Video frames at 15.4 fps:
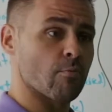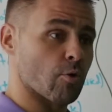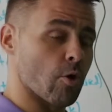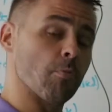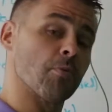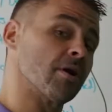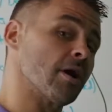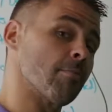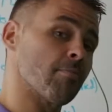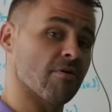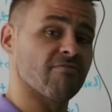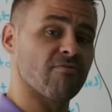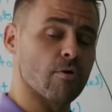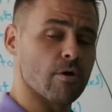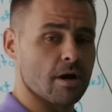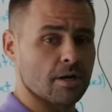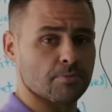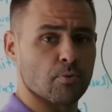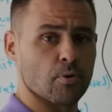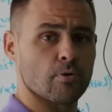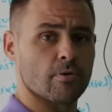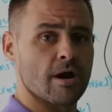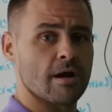We're opening up our Forex
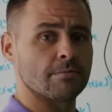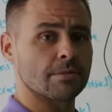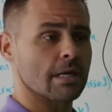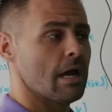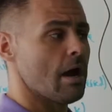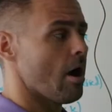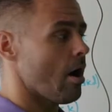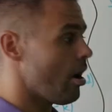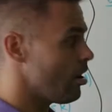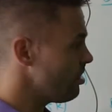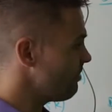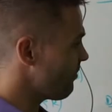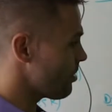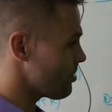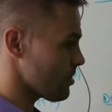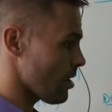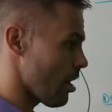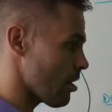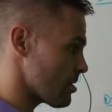programs. All of our